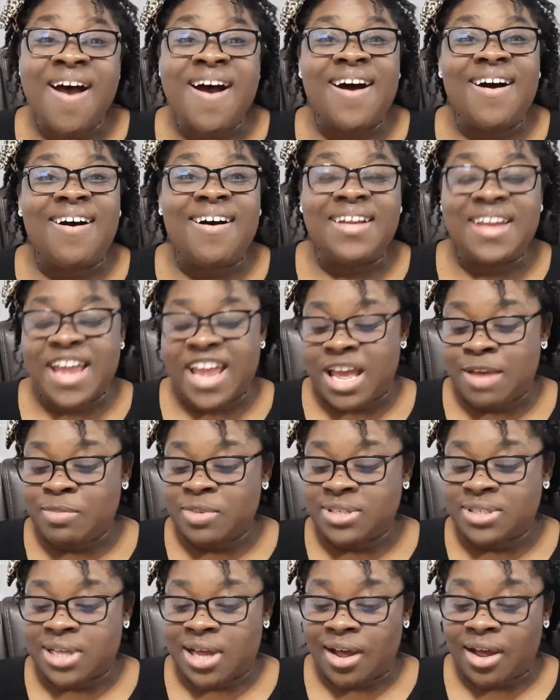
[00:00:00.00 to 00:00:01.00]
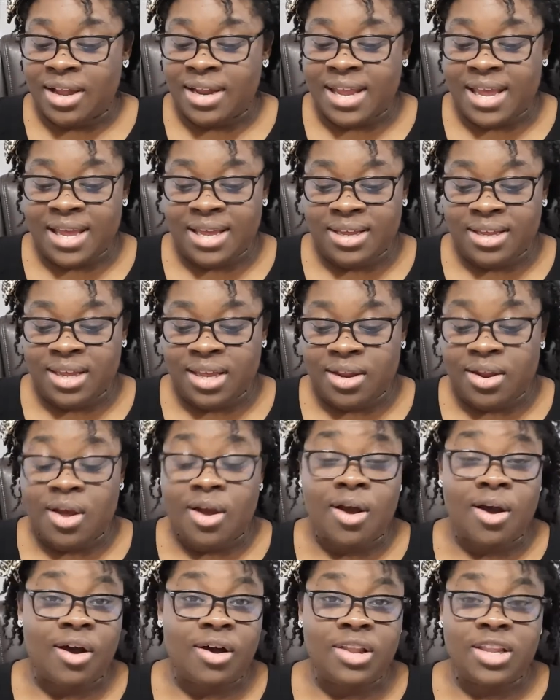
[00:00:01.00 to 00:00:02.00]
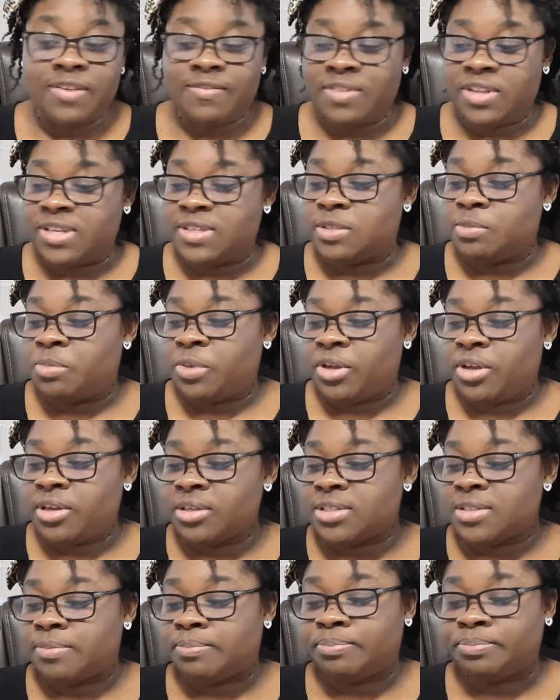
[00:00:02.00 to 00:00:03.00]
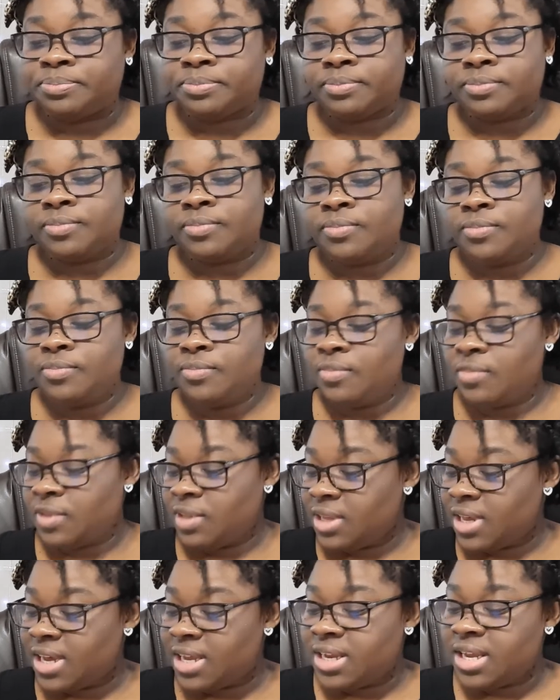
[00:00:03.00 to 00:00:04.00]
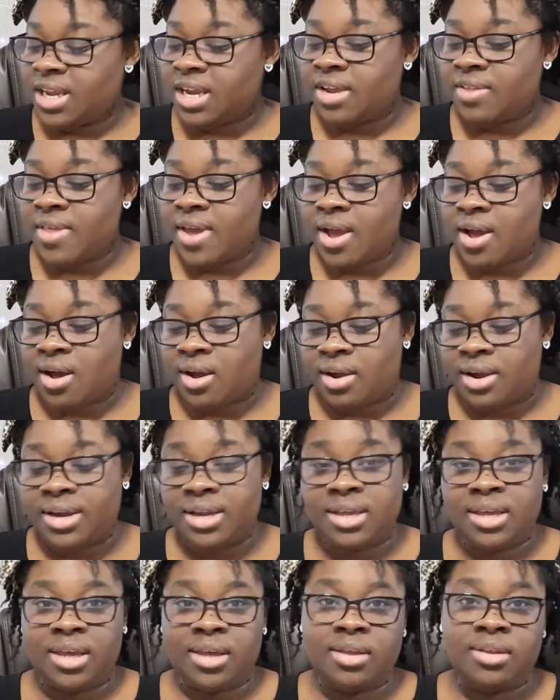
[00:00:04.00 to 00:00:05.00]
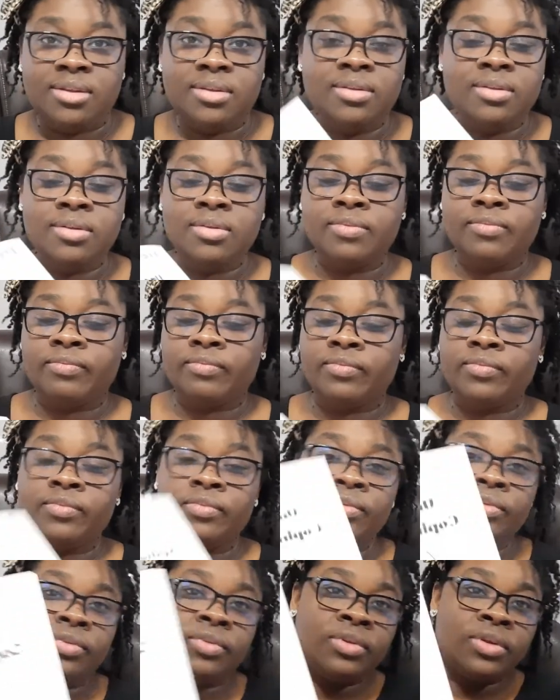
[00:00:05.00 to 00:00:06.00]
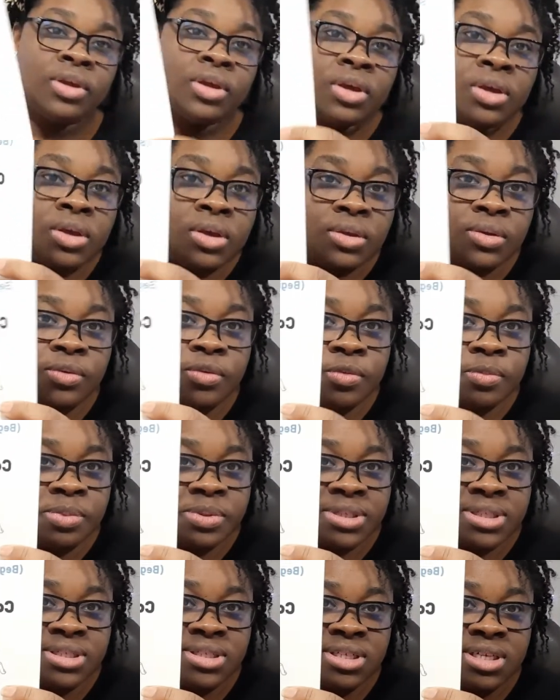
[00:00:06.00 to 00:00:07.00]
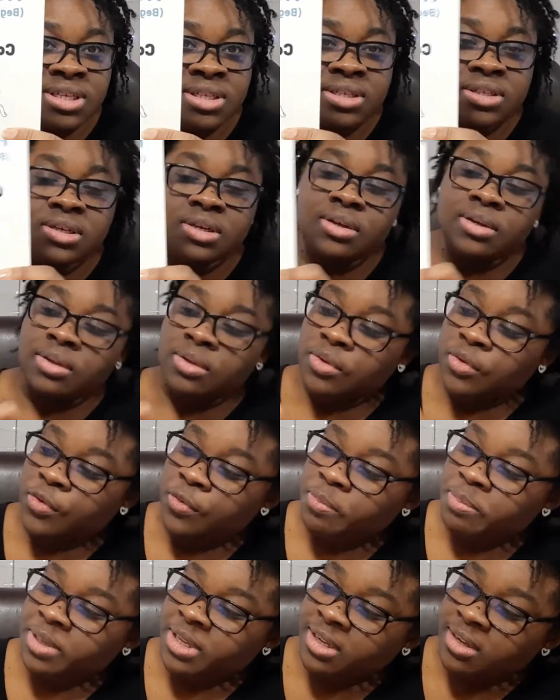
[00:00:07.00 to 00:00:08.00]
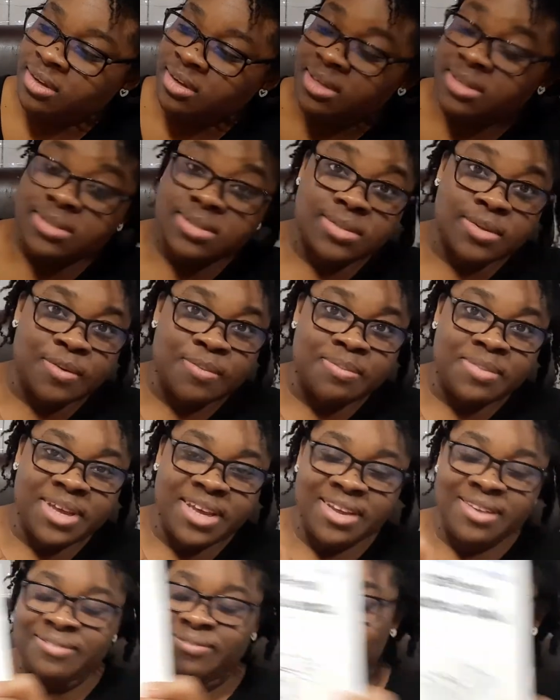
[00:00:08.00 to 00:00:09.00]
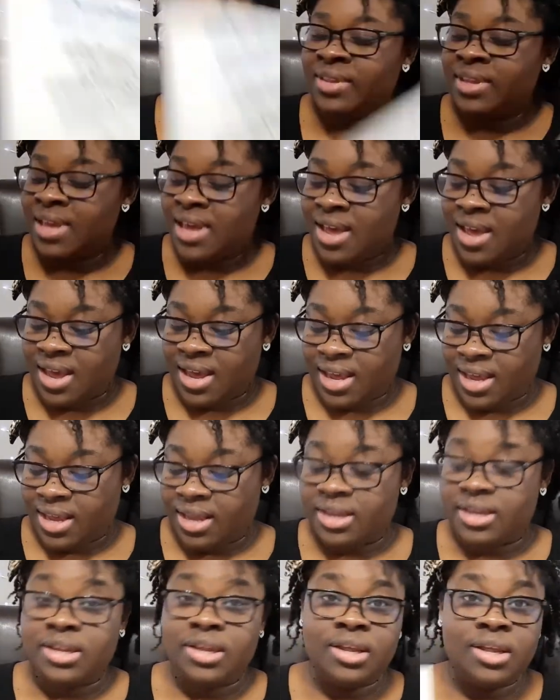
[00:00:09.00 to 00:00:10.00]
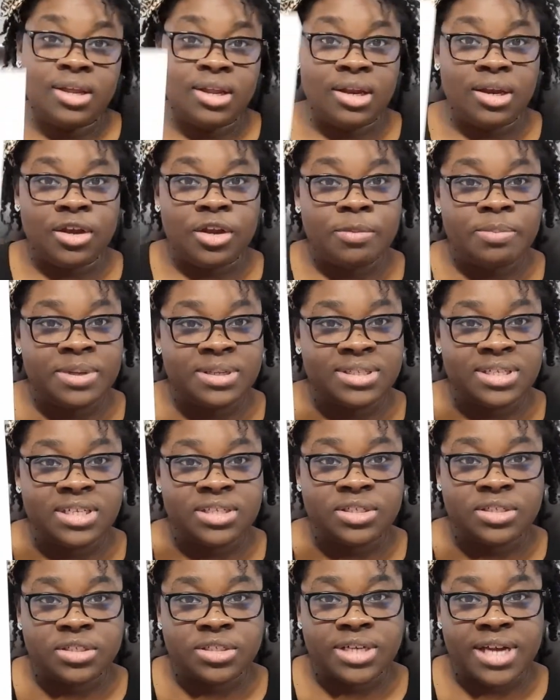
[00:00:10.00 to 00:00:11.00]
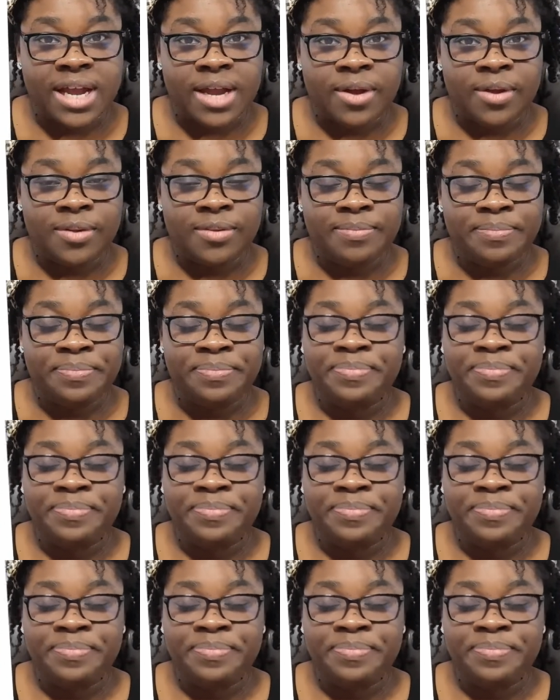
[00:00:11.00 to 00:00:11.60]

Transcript: on Amazon and get all of these books. And here they are again. Une Petite Copine Zombie and Le Petit Dragon.